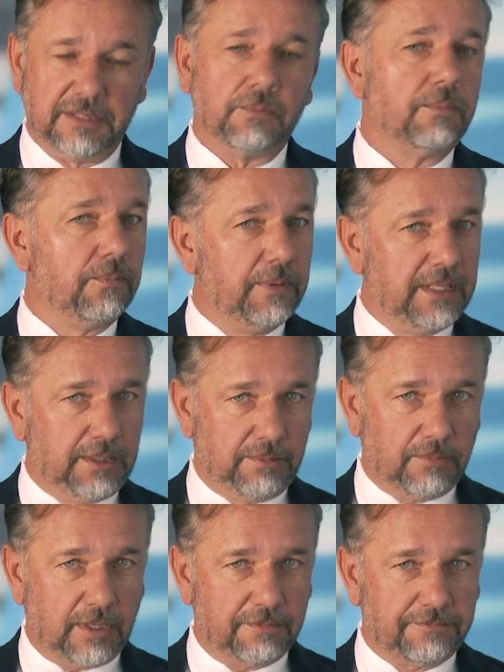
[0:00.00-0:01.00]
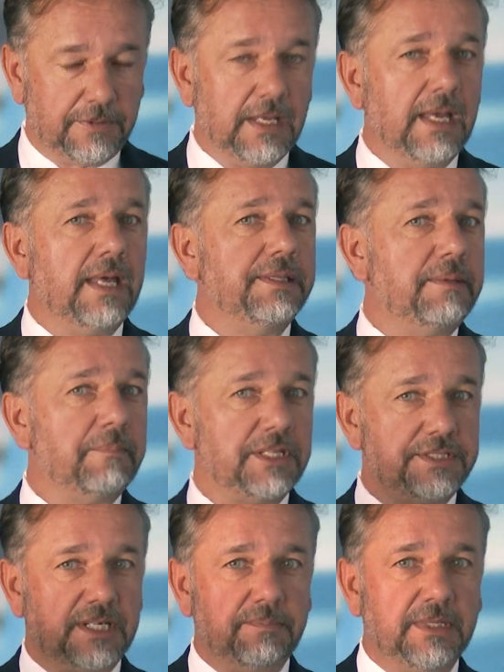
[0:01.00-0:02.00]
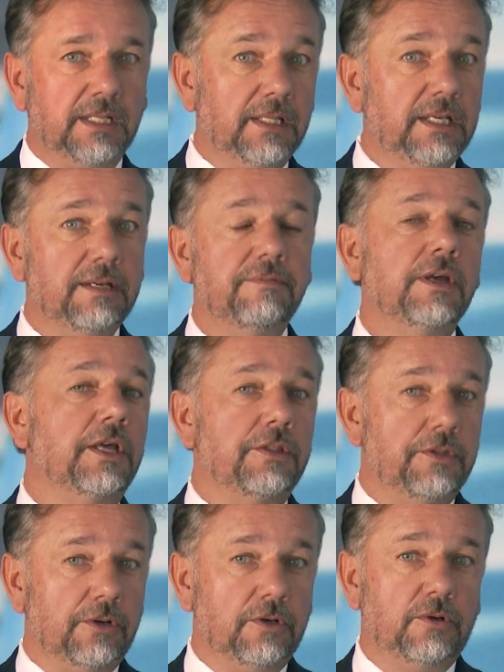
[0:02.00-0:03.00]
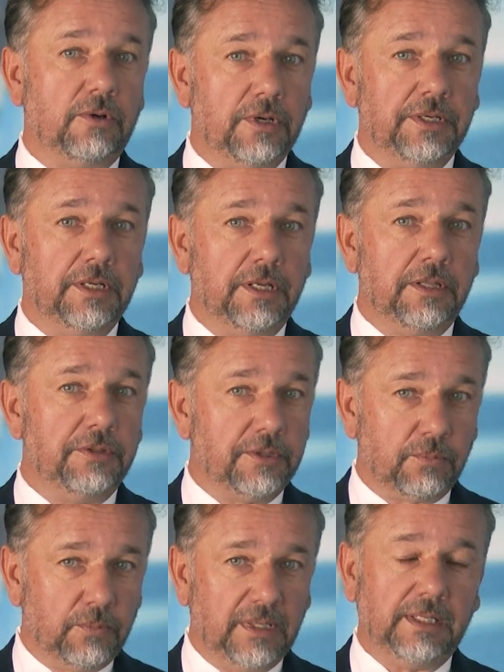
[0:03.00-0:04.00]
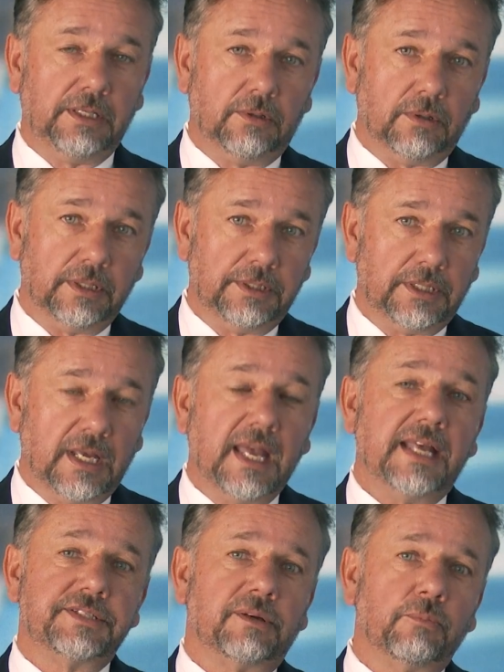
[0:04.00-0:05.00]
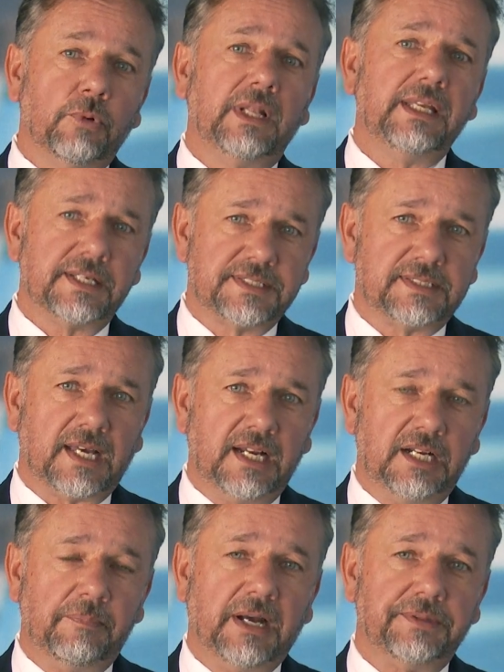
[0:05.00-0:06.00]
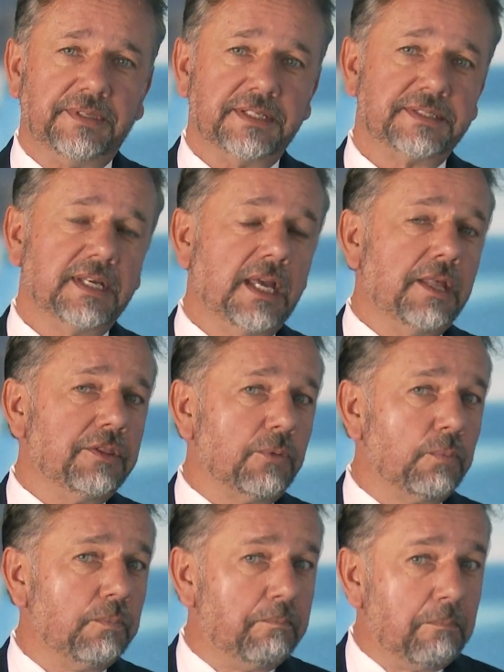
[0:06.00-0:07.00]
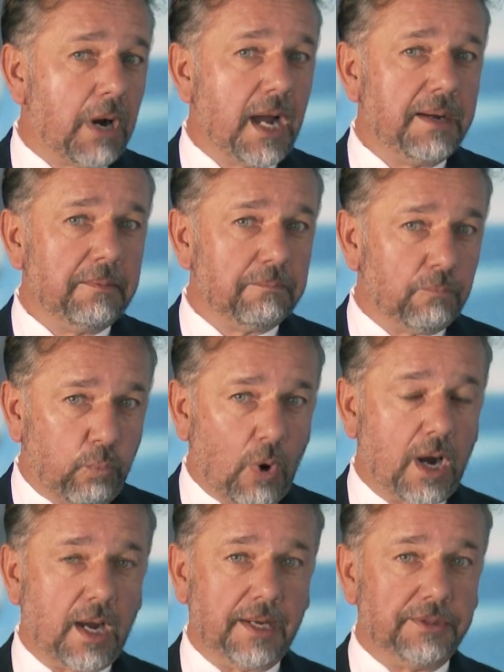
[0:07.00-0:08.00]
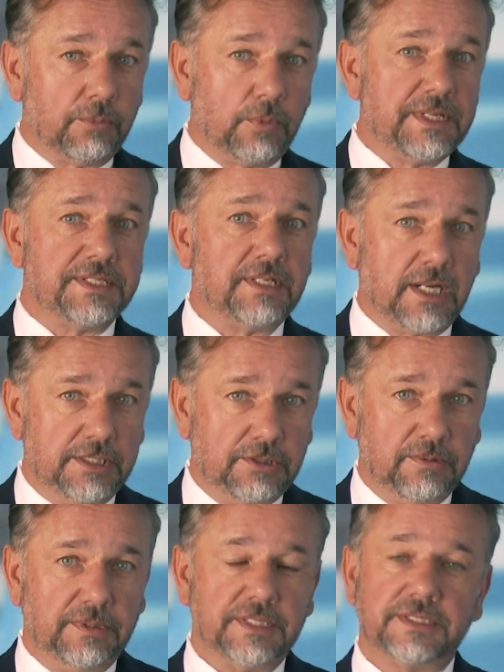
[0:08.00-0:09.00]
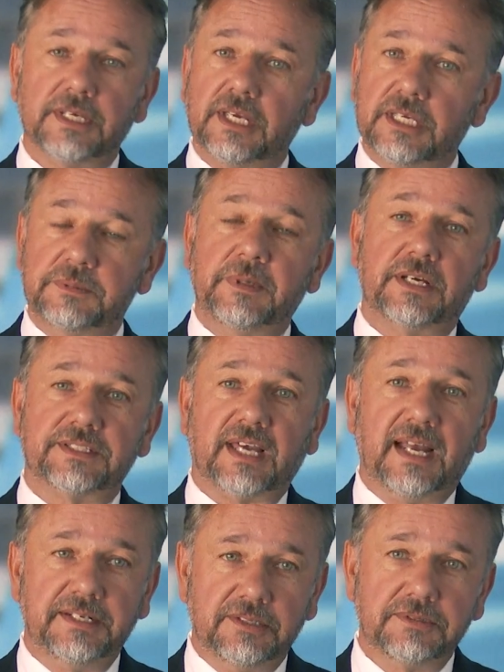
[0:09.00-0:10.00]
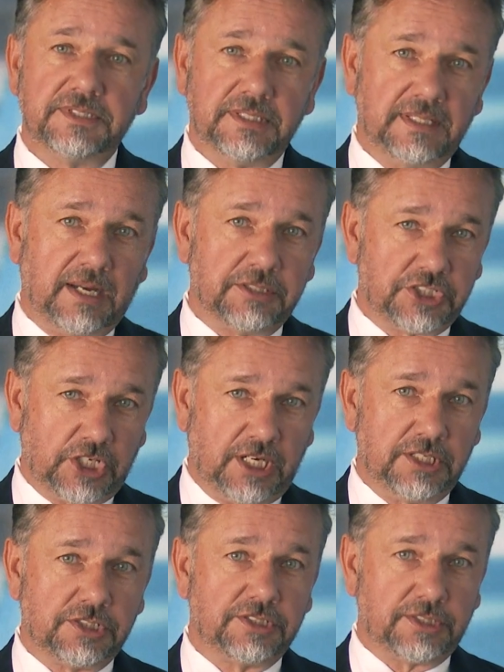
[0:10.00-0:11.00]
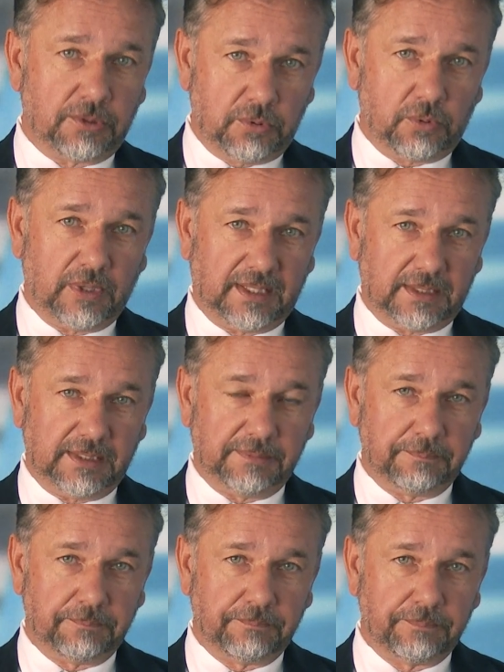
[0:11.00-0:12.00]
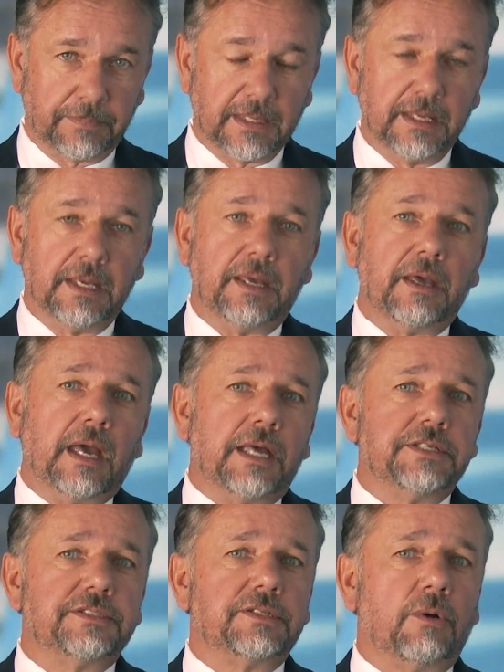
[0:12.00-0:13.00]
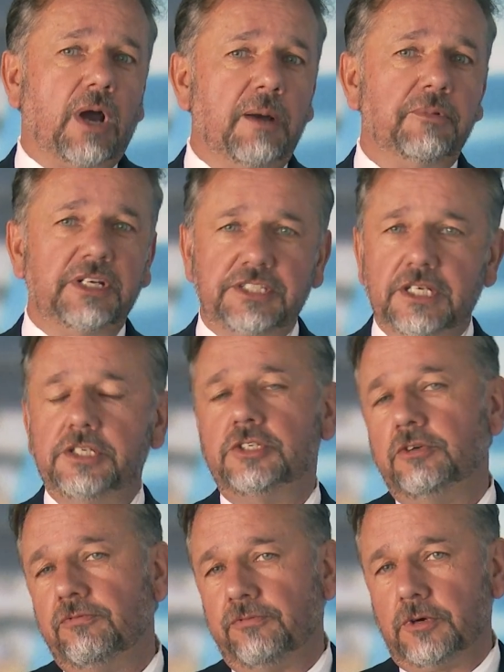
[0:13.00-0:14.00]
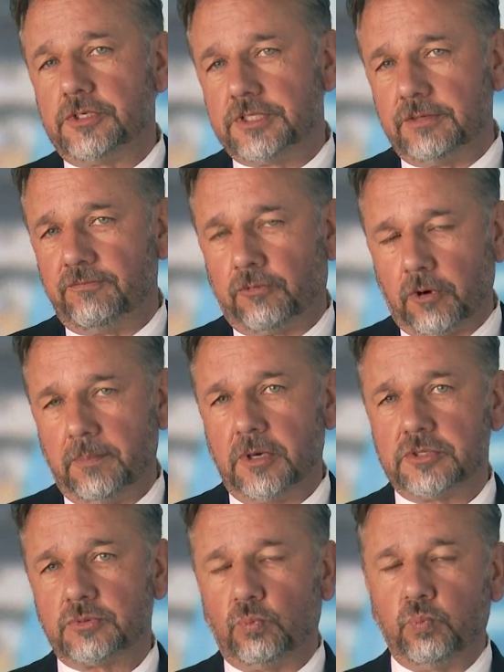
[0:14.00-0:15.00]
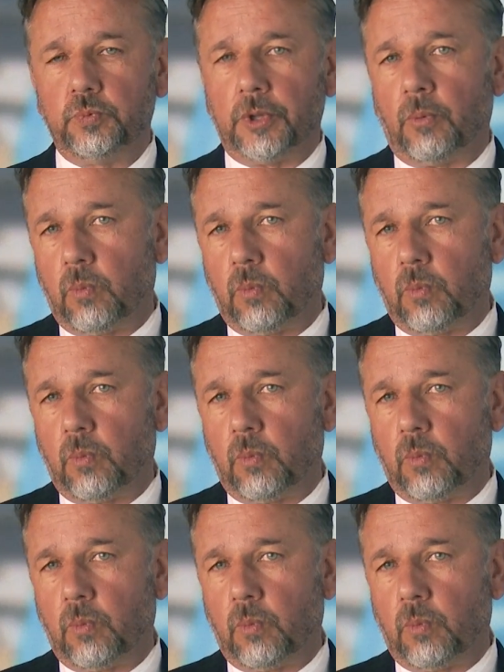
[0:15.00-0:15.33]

really rough, and then by the time they leave, they're good. They're really good. And so I'm really excited about this. My why, the reason I do this is because I do see that change so quickly. So I'm going to teach you first and foremost the